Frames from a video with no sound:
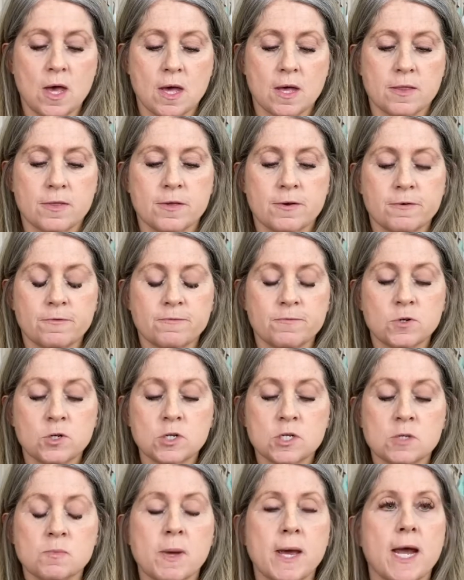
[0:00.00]
the
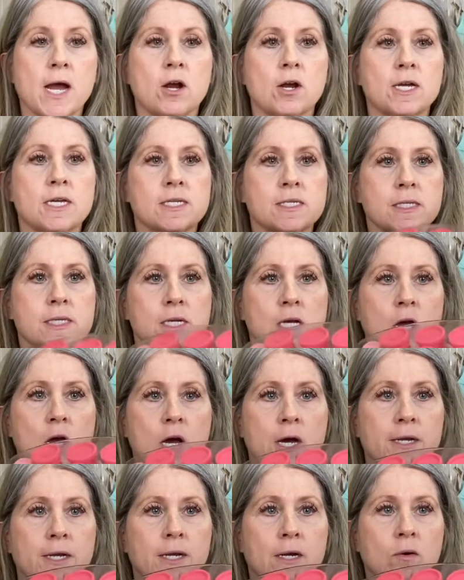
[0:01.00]
first pair is the
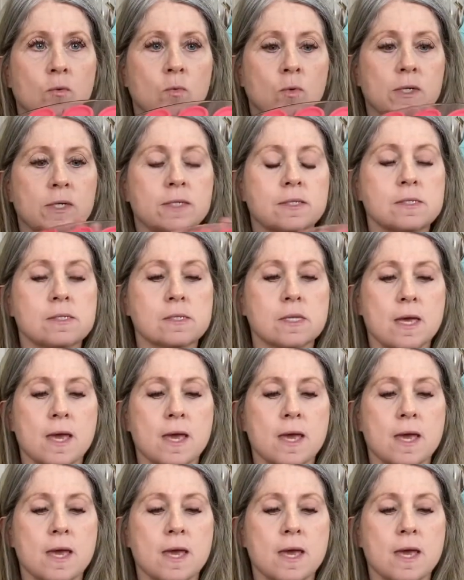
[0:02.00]
Conair ones,